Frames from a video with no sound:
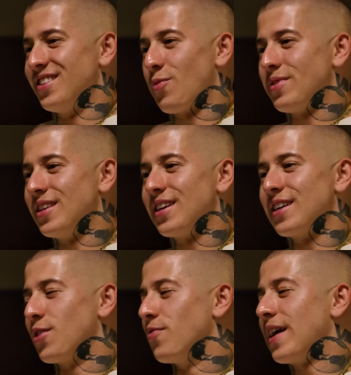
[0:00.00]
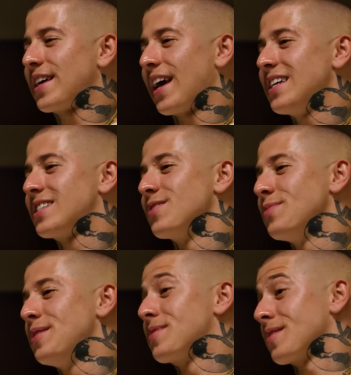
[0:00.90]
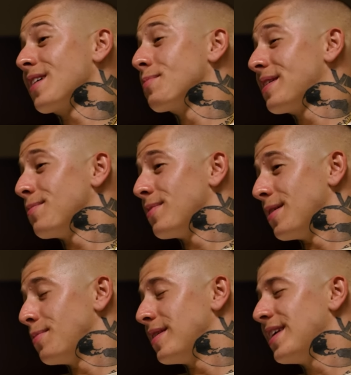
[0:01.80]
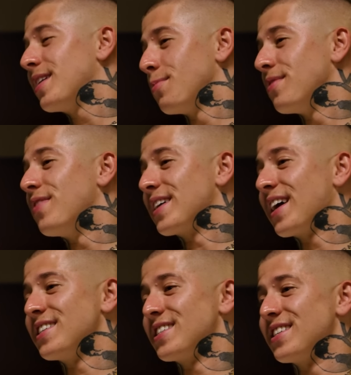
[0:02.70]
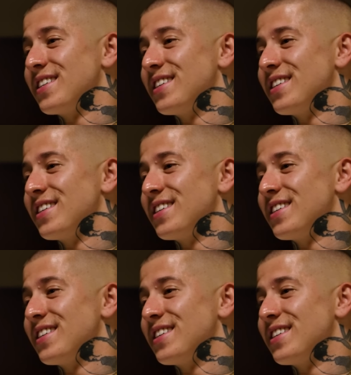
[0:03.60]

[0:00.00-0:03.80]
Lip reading: I would think vacation to me, sometimes it be needing to be vacation.